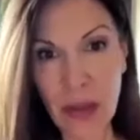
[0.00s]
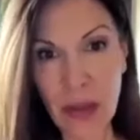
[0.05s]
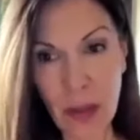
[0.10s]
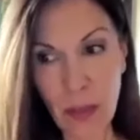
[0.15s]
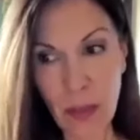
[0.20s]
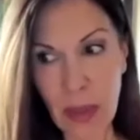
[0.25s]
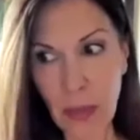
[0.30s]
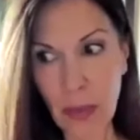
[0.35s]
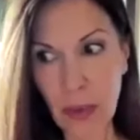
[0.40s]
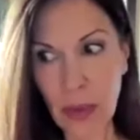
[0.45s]
some
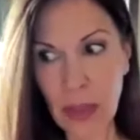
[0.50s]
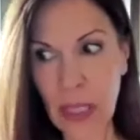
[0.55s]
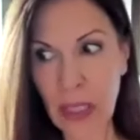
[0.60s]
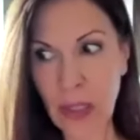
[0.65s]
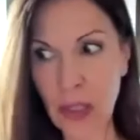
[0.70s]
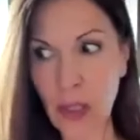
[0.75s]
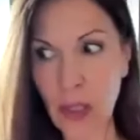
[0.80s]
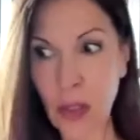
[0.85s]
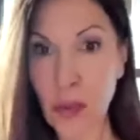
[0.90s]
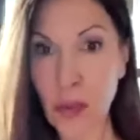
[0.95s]
people
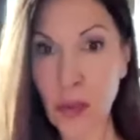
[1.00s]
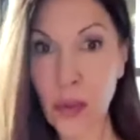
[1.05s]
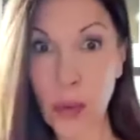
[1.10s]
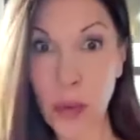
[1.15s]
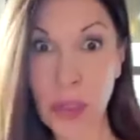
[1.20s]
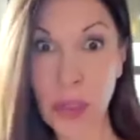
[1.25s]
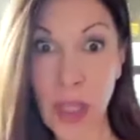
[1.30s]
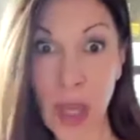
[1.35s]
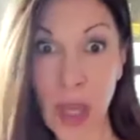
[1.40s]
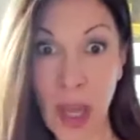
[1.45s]
tend to go
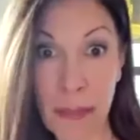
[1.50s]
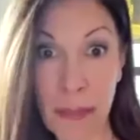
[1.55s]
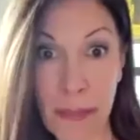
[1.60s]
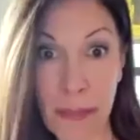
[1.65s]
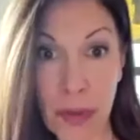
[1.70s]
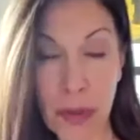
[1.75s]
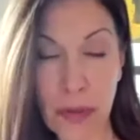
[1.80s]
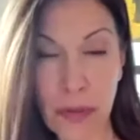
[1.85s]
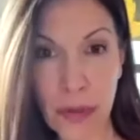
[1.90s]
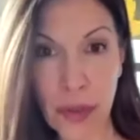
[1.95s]
towards
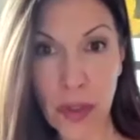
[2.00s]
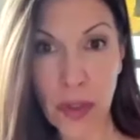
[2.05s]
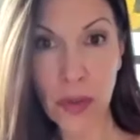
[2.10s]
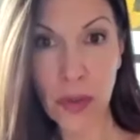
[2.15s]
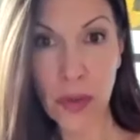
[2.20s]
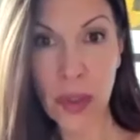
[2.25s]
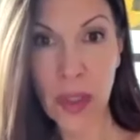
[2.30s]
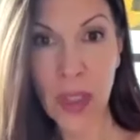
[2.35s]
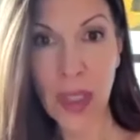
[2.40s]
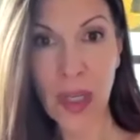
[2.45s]
comfort
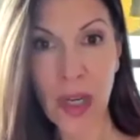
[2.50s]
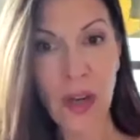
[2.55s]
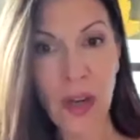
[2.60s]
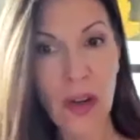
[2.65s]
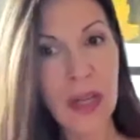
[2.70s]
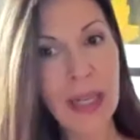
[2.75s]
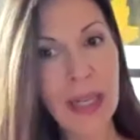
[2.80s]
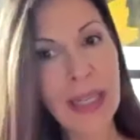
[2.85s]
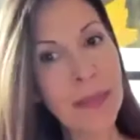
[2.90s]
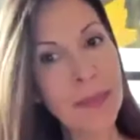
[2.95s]
food, all
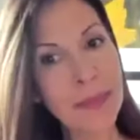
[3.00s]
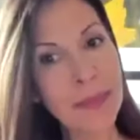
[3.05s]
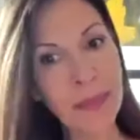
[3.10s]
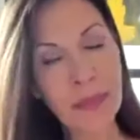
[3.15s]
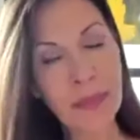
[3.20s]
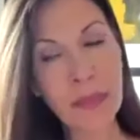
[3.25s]
right?